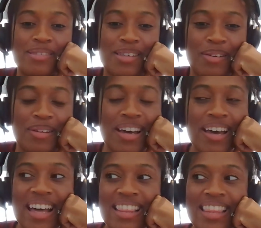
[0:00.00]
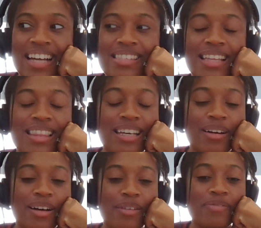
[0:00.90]
So that's something
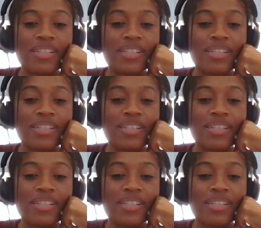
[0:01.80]
I've